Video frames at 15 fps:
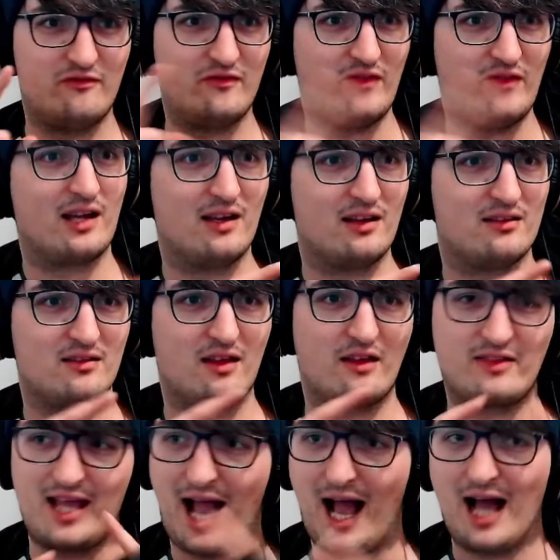figure, like,
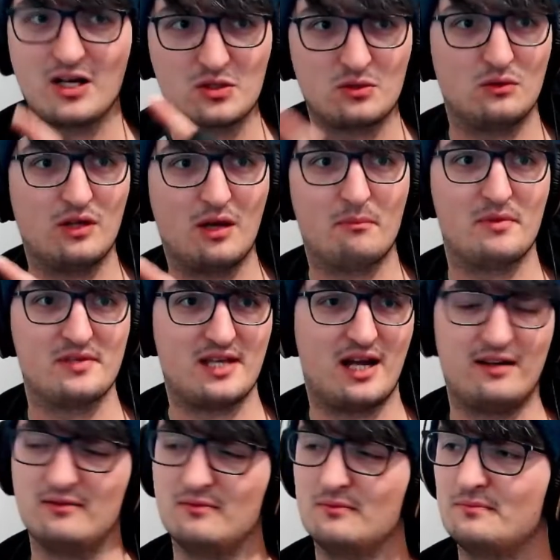the actual numbers
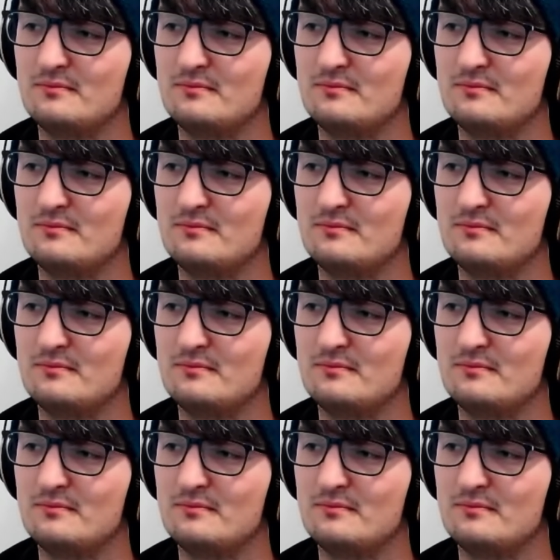out.